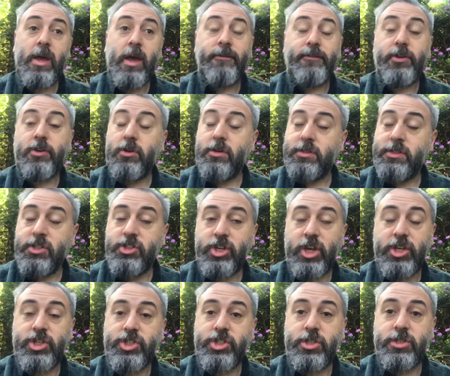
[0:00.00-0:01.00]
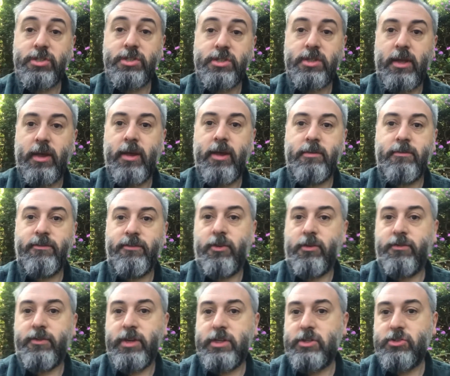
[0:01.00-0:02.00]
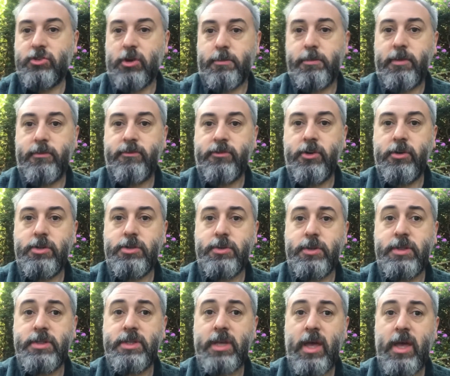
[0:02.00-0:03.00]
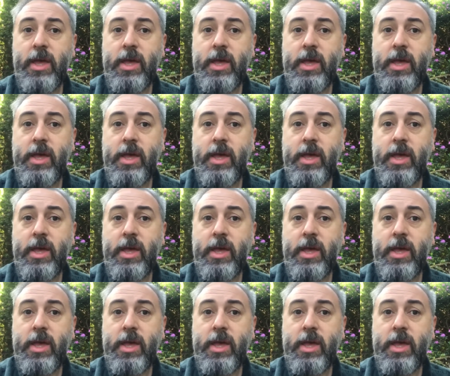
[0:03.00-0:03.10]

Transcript: if you've got suggestions, then feel free to drop them through to us,